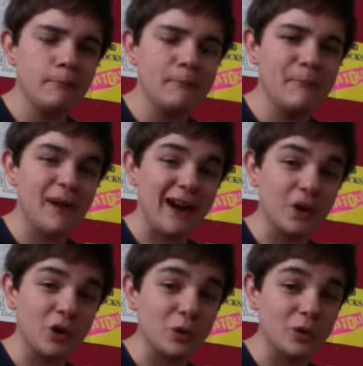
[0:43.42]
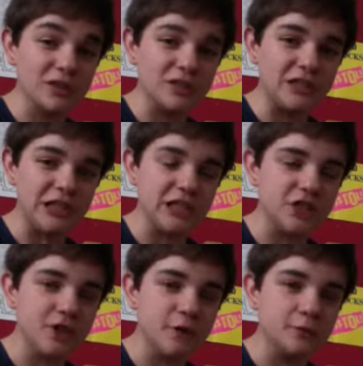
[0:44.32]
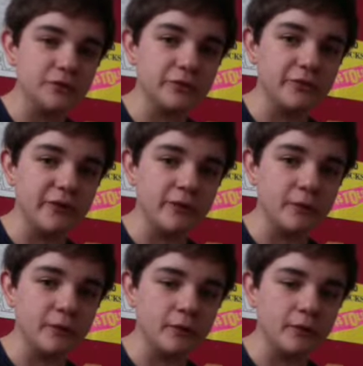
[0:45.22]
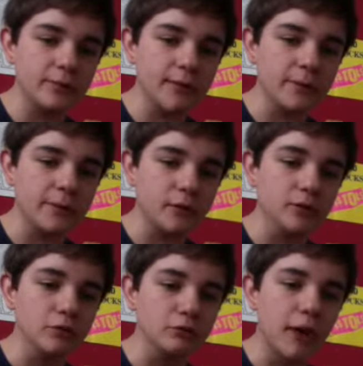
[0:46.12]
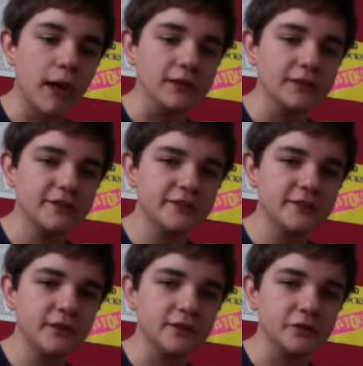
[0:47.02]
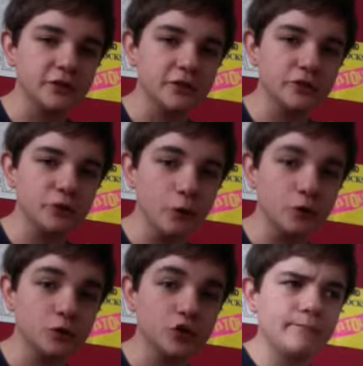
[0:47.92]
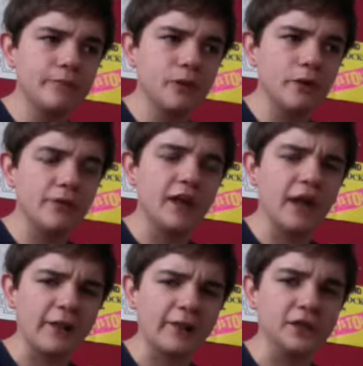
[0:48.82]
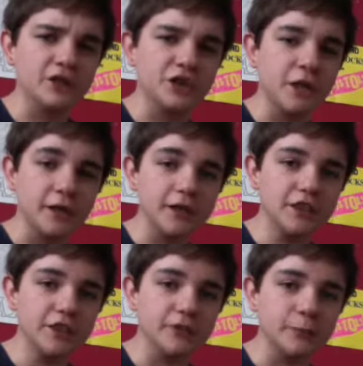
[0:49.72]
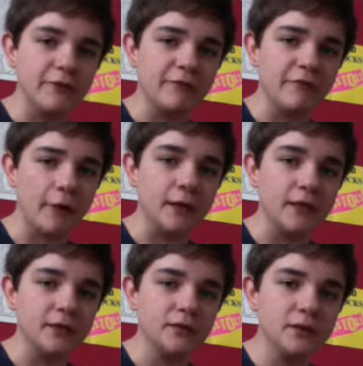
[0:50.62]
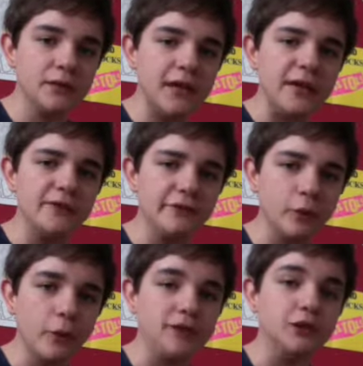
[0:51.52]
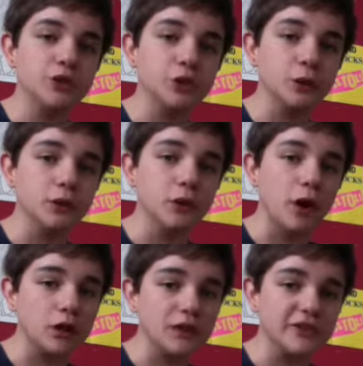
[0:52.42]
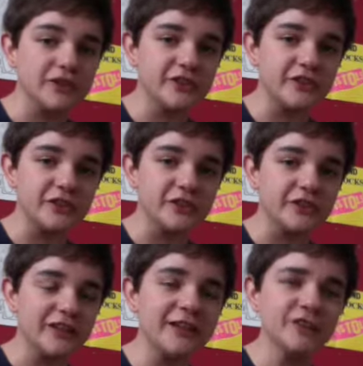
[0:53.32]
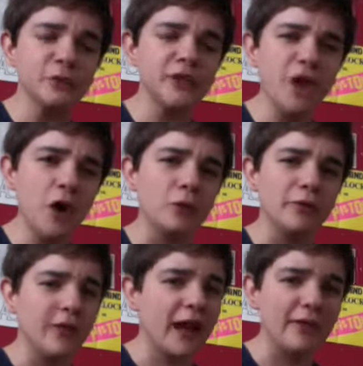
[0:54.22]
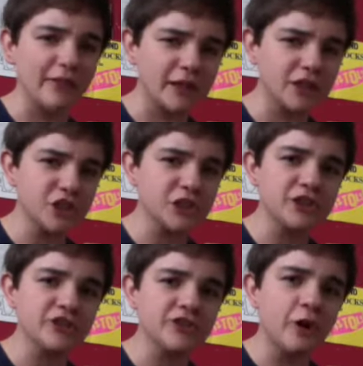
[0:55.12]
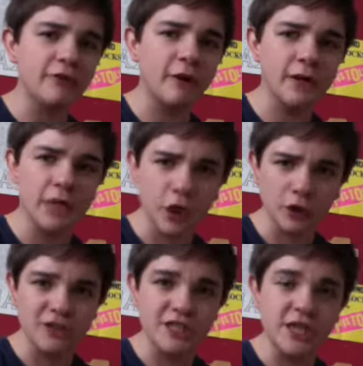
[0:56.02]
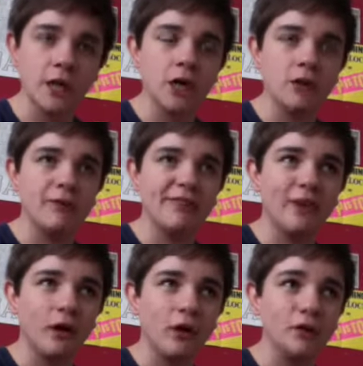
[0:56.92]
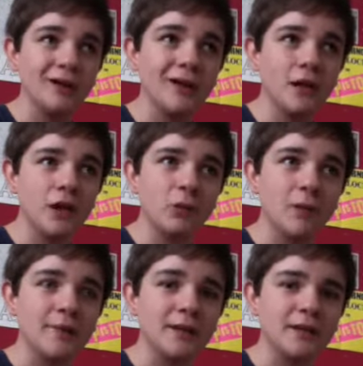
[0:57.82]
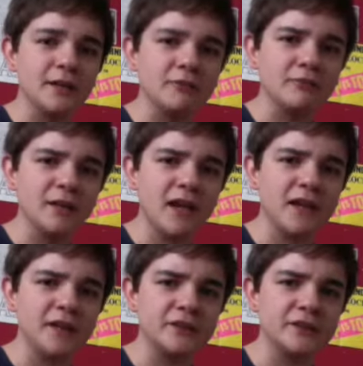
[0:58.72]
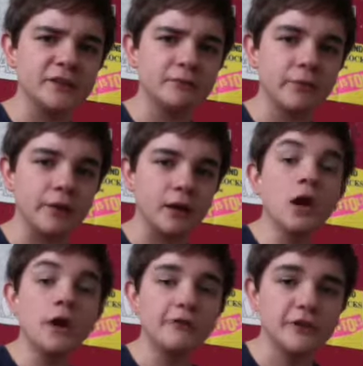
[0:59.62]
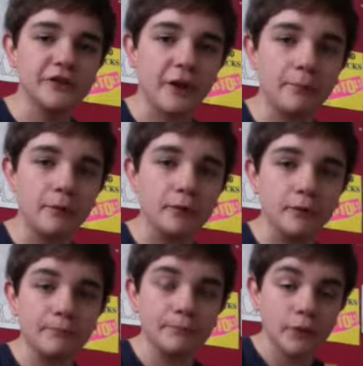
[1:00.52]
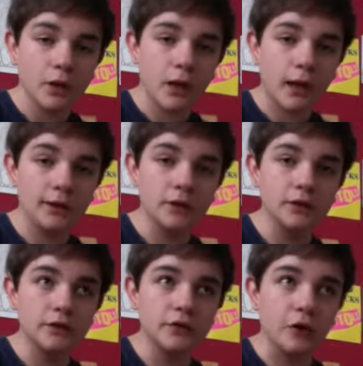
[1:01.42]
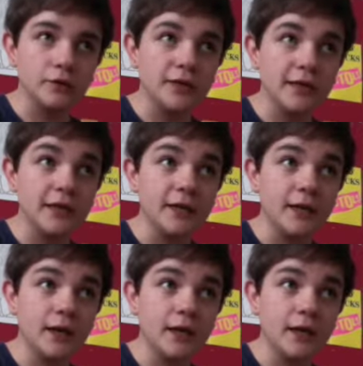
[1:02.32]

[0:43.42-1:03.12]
backward in terms of giving people rights and such. The Catholic Church has been very influential on its decisions, and as we know, the Catholic Church is not very good with the whole women and gays thing. For example, Ireland only